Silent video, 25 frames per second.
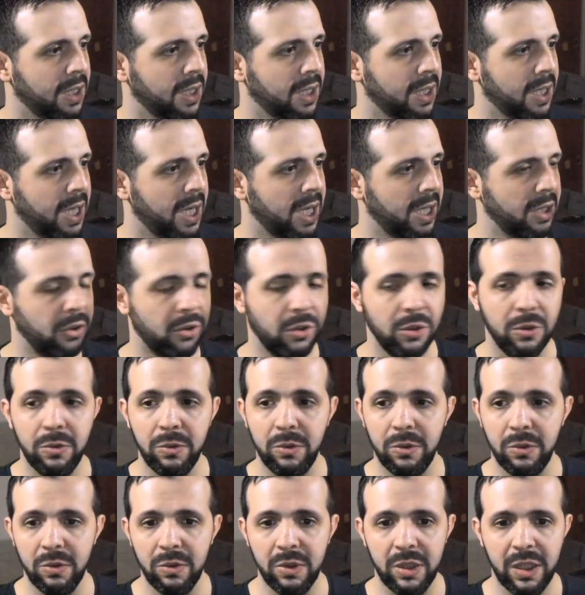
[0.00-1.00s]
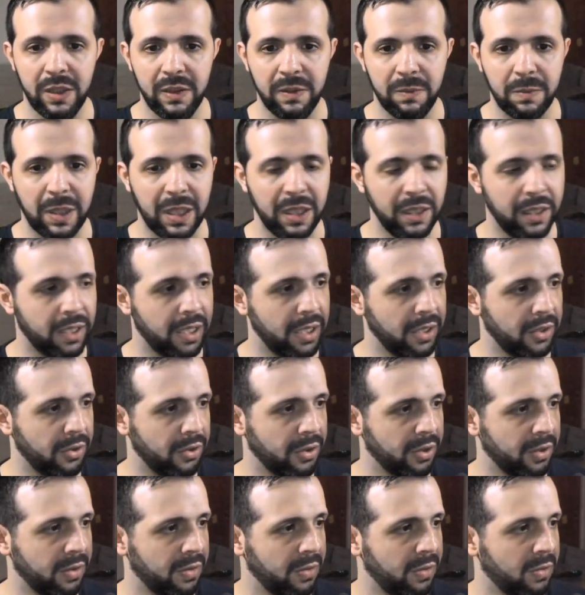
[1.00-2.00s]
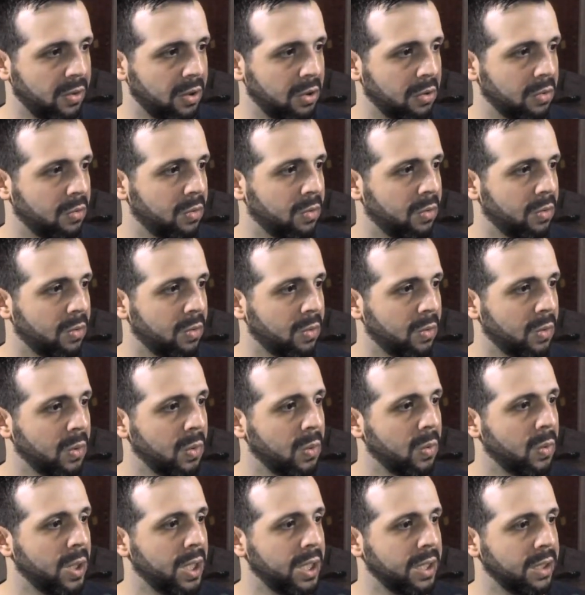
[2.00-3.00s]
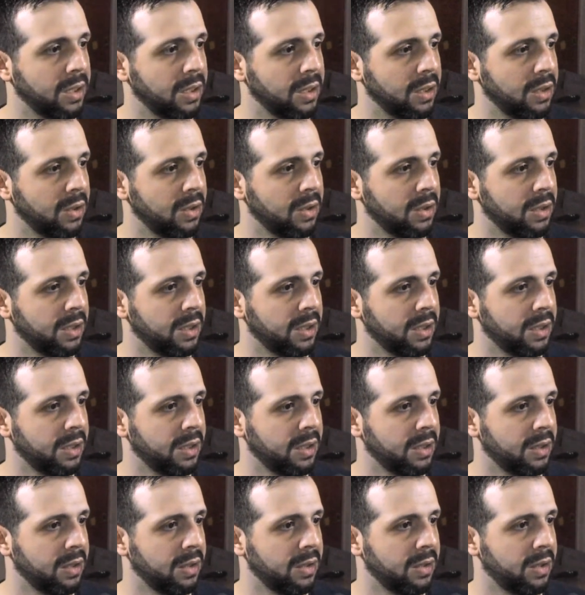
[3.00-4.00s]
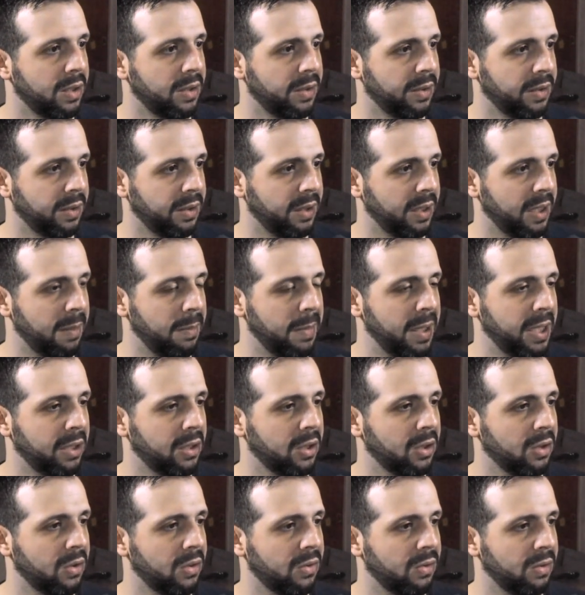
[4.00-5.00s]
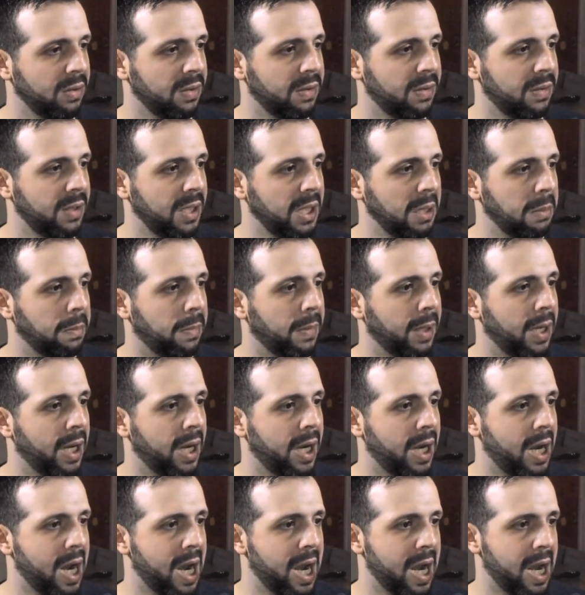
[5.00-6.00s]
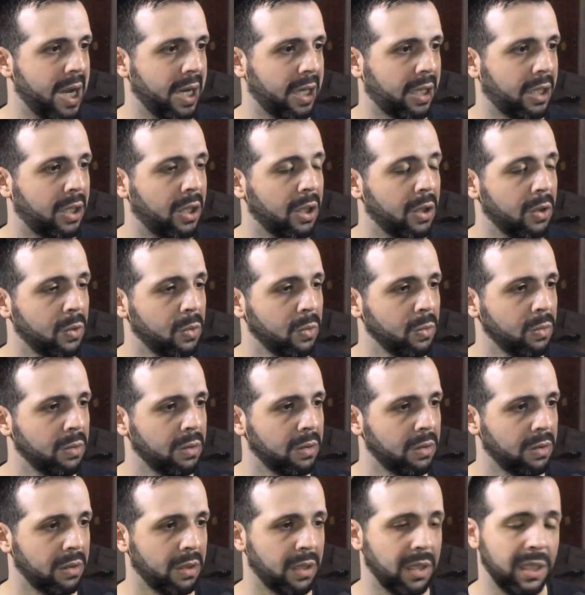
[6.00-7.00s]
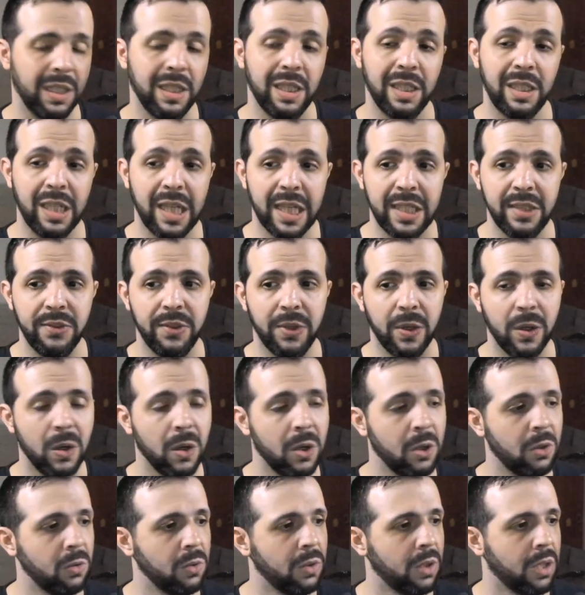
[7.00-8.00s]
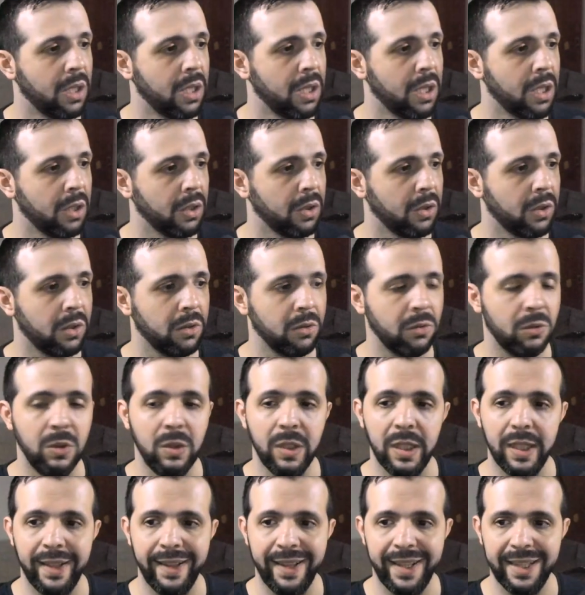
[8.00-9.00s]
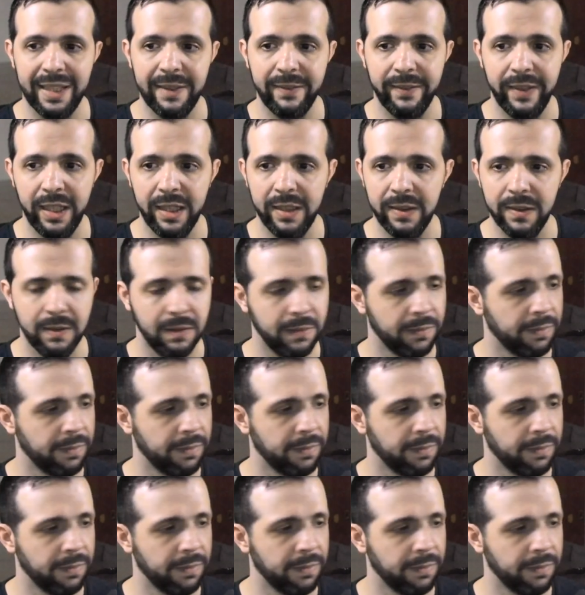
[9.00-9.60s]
I show you this validation. So when the method receive a code, a country code, go to the database,